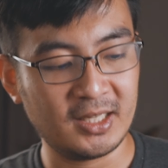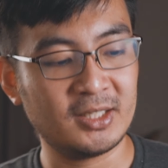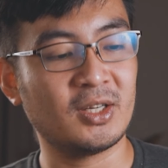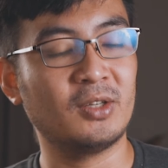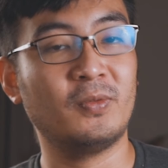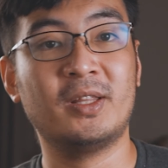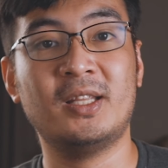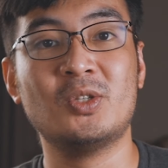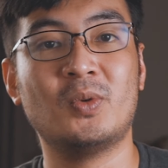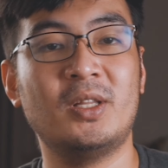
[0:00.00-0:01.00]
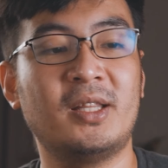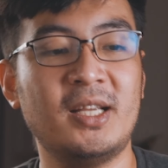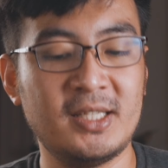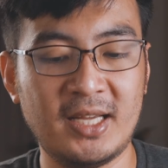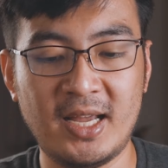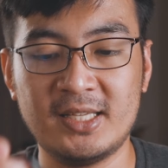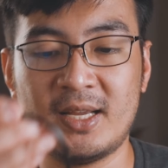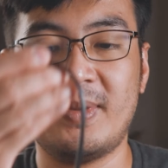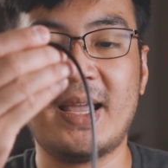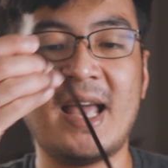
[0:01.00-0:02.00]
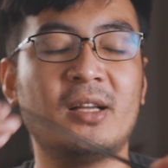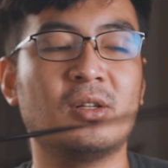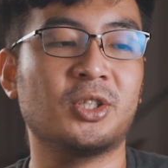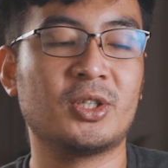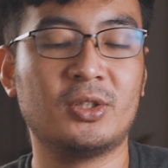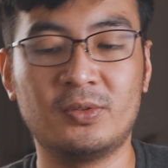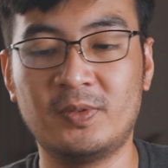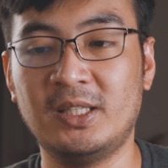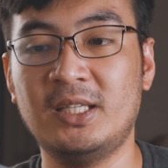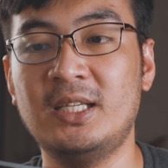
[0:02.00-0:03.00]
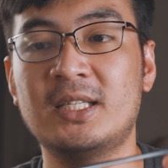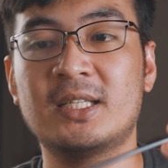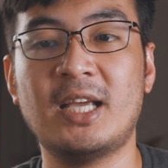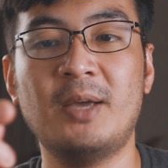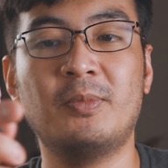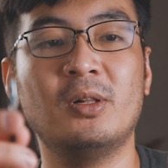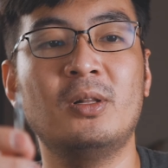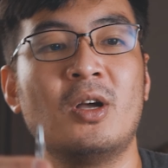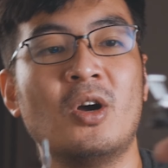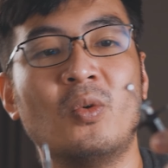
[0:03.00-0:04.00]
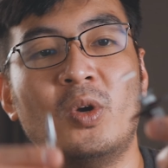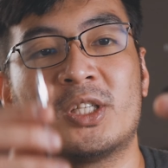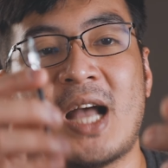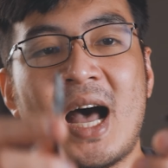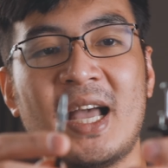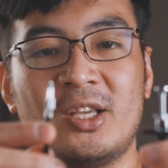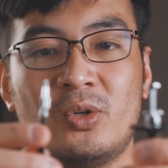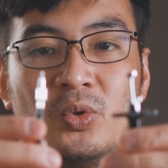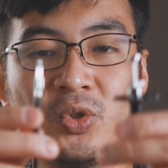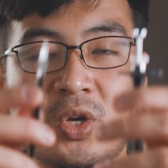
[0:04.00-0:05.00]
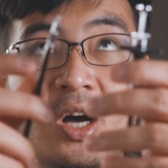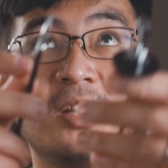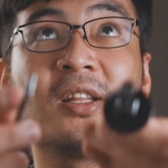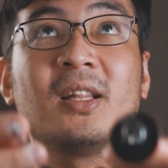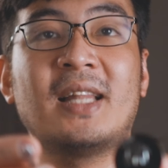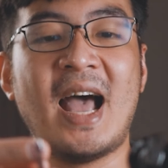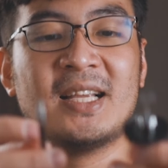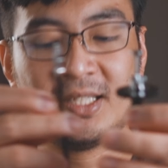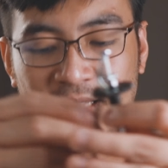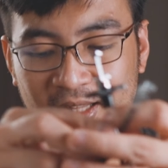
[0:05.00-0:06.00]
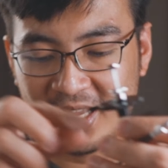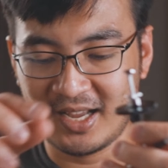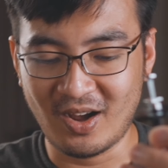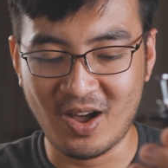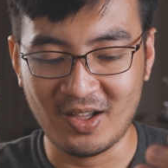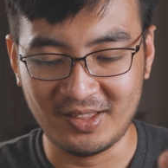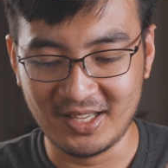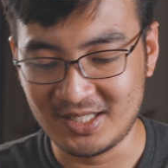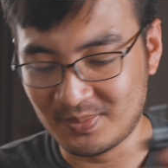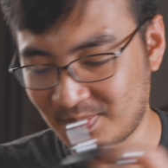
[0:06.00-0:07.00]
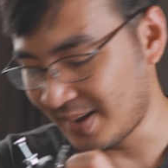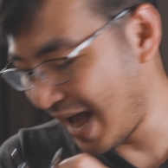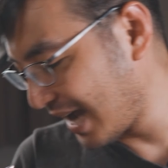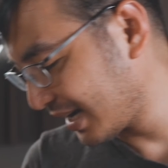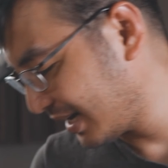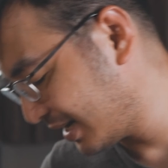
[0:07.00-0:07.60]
Let's start with this one. This is a mechanical shutter release cable, which I use on the last thing on this bag.